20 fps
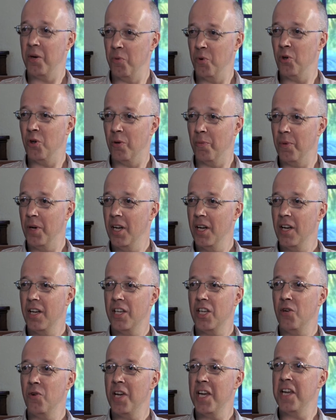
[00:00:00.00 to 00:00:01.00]
warm.
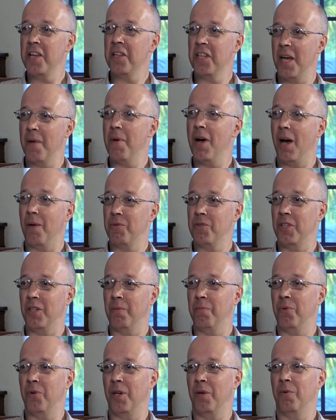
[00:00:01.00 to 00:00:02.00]
You heat them up to the
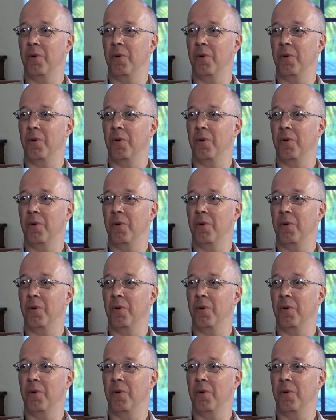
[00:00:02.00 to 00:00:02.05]
point